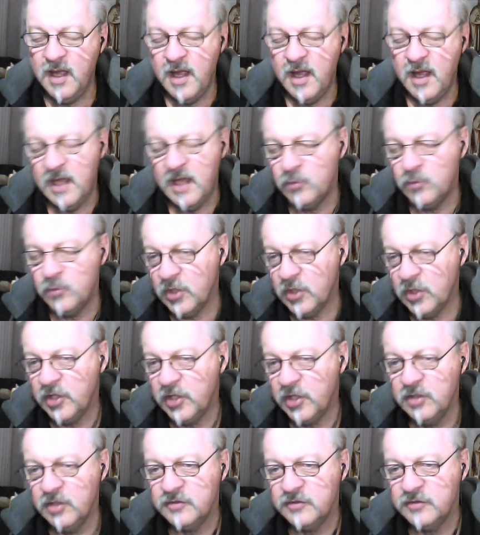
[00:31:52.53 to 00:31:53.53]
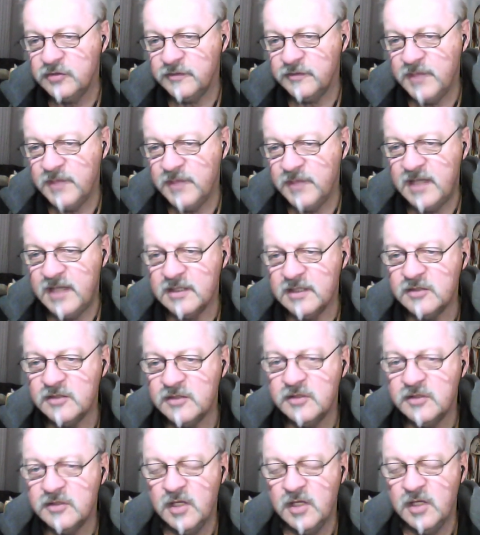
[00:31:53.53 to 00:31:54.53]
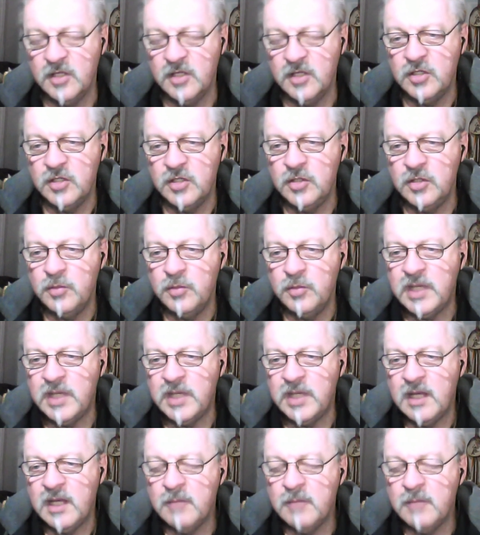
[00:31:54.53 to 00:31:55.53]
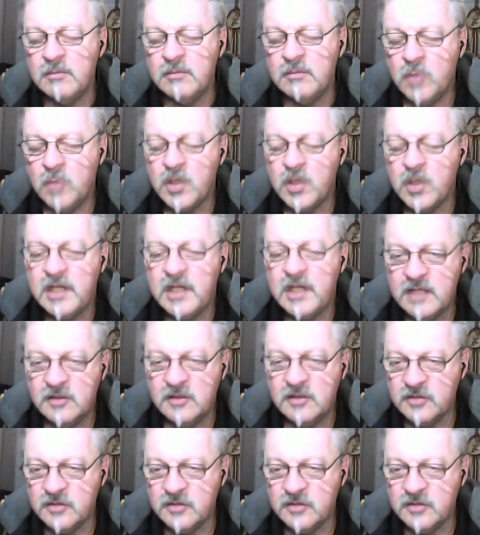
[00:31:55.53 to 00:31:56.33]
And what occurs from that is you become more connected